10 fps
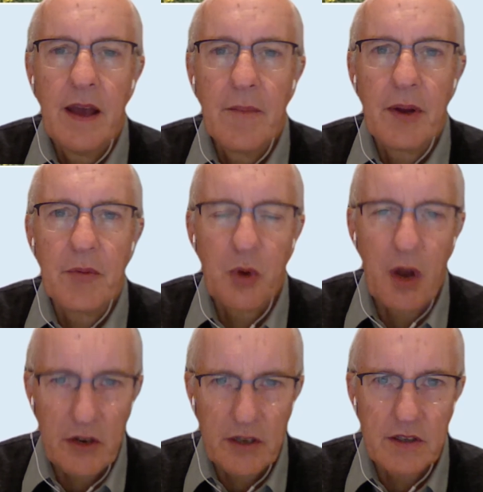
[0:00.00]
but will
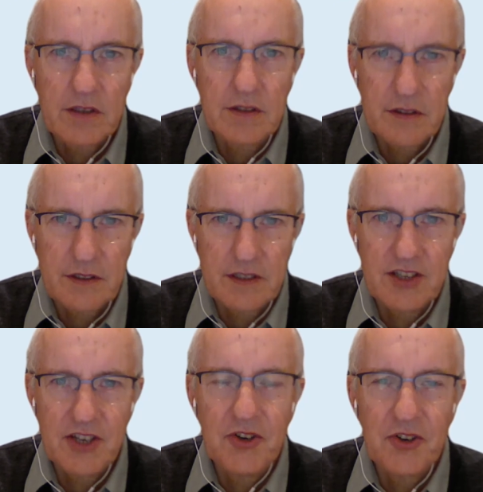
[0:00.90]
only
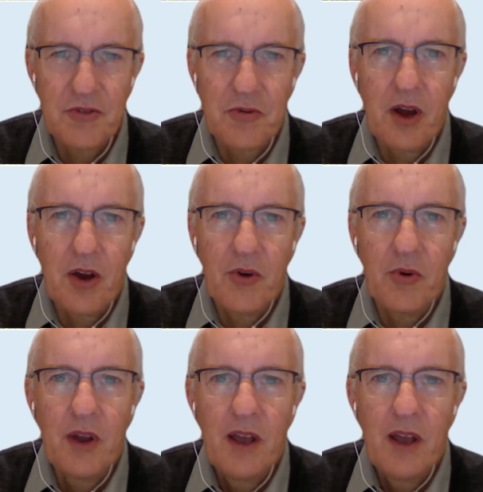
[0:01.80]
continue to grow